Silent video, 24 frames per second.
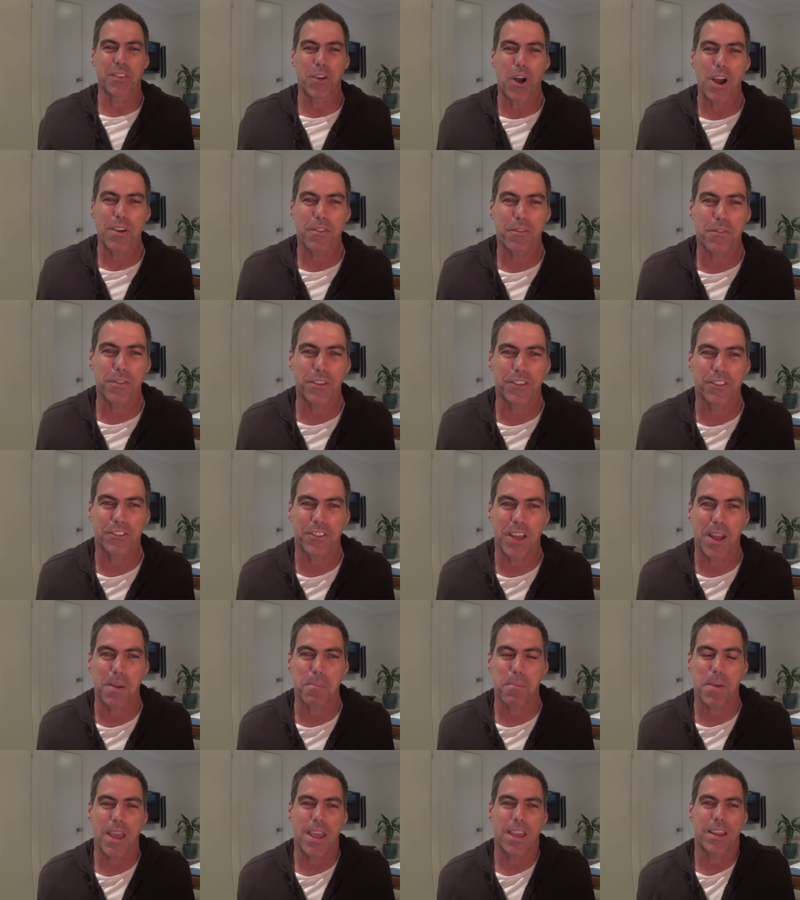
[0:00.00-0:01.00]
The life of a
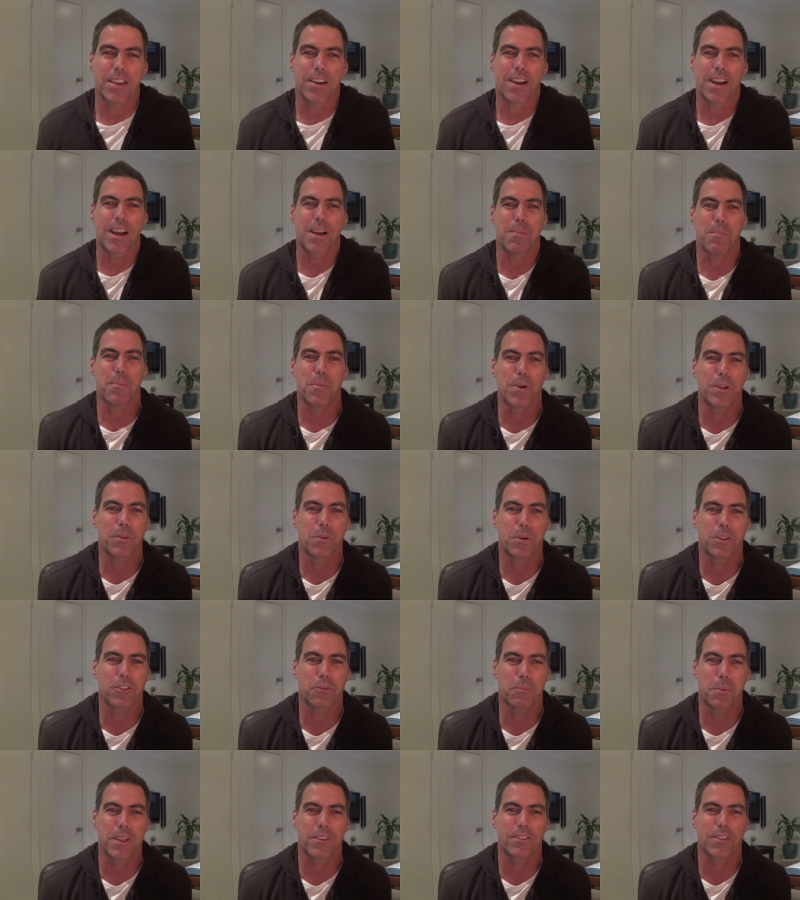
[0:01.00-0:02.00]
stuntman.
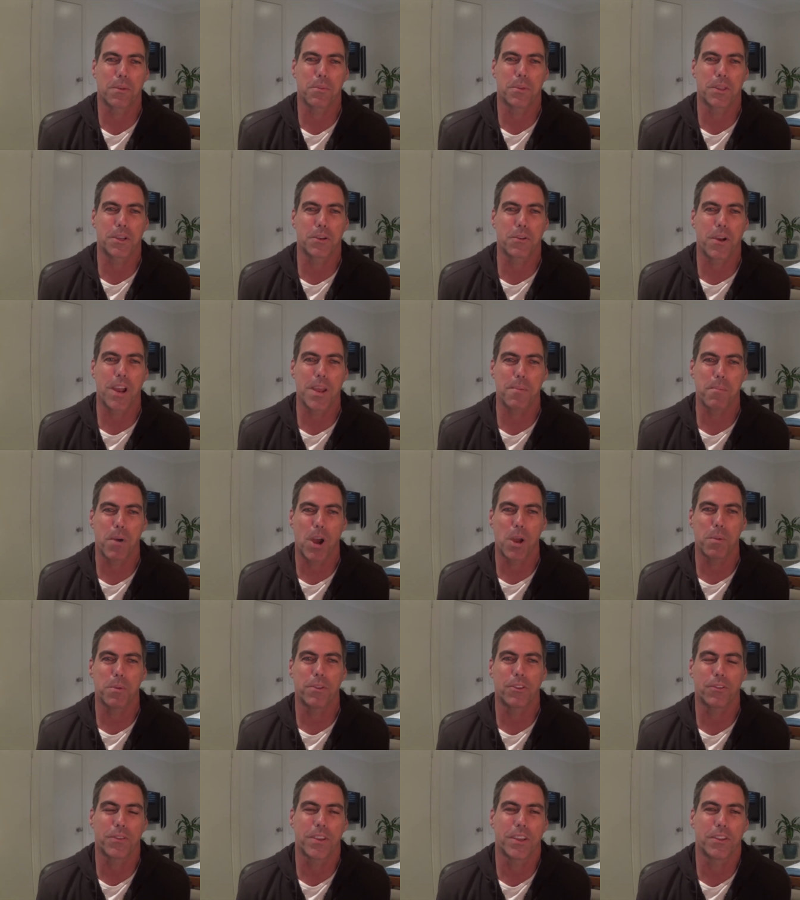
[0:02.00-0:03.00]
What's been some of the great
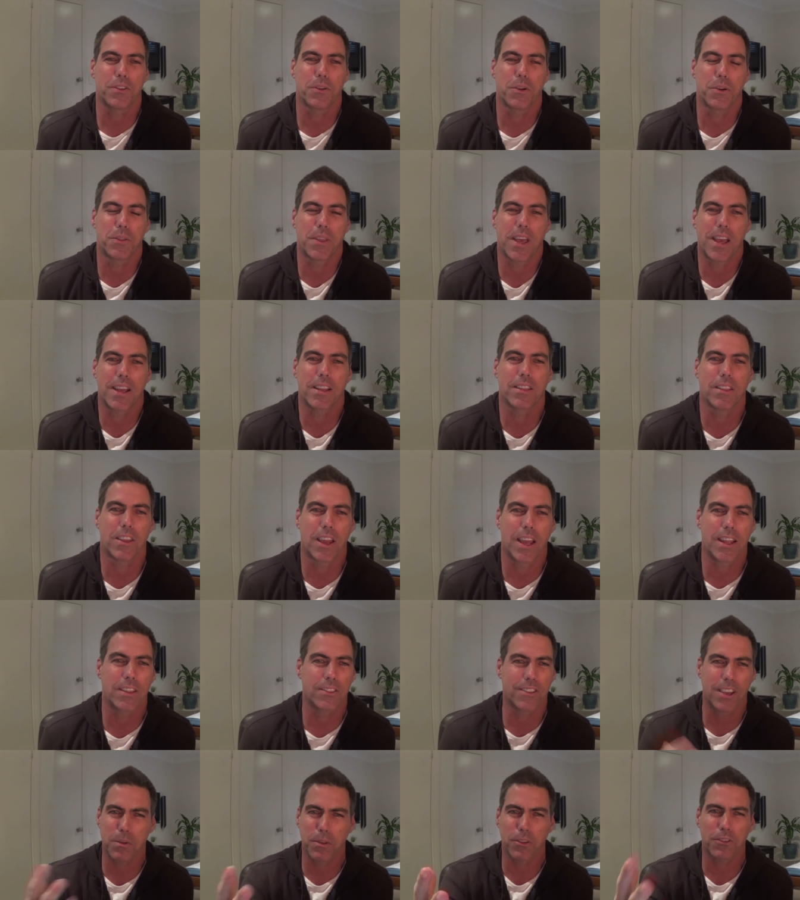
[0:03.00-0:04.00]
moments for you doing that?
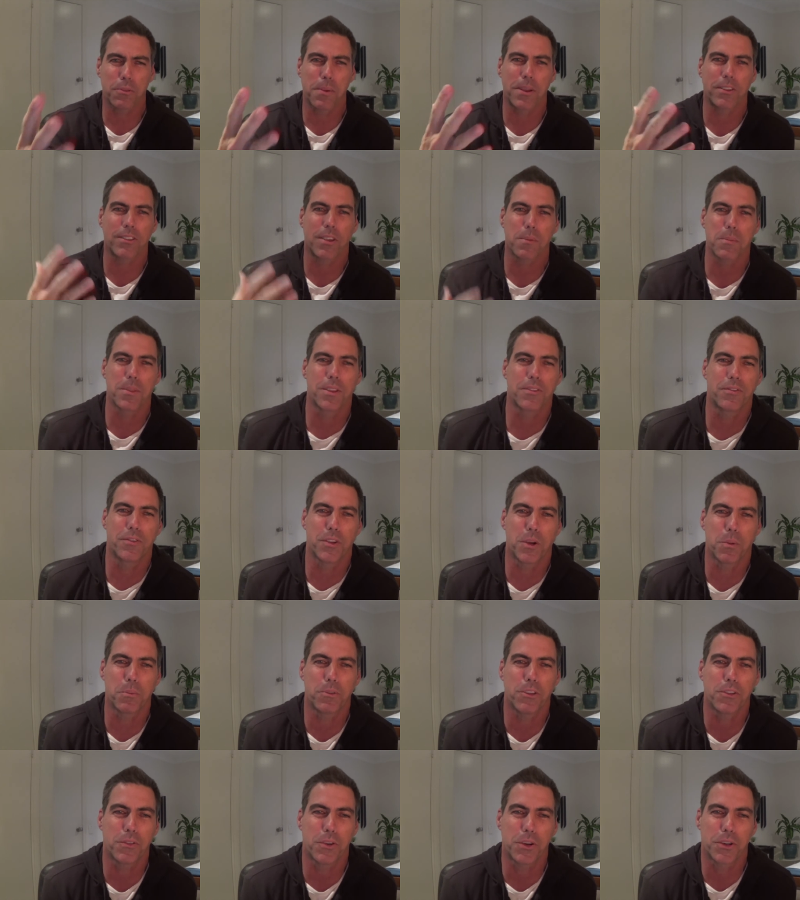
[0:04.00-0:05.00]
And tell us about some of the
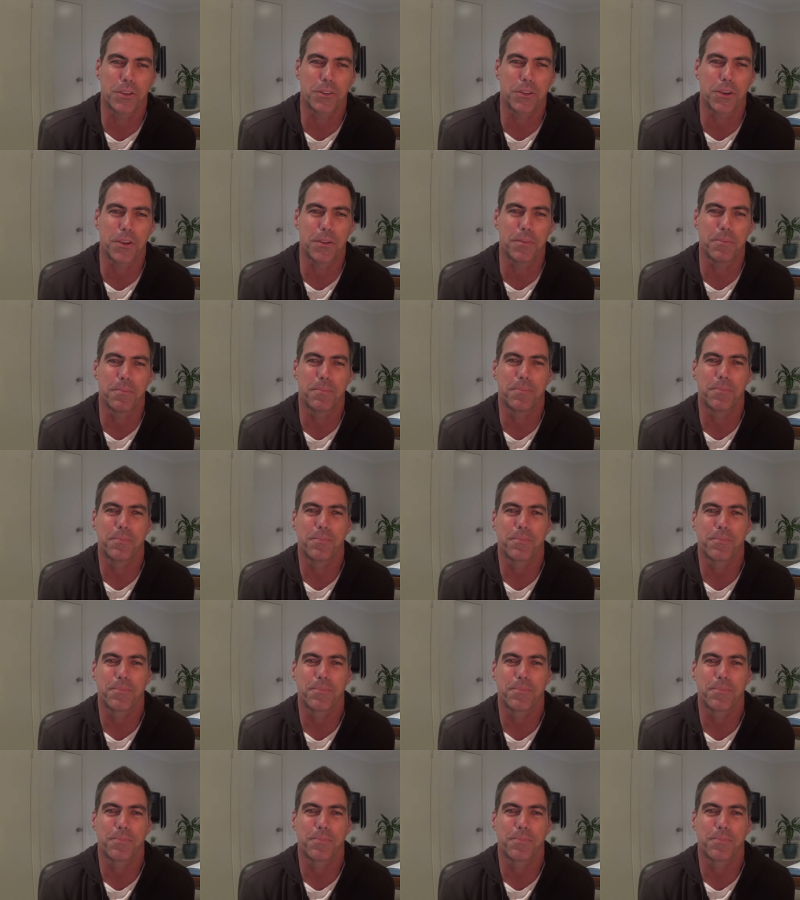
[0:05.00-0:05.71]
films you've worked on.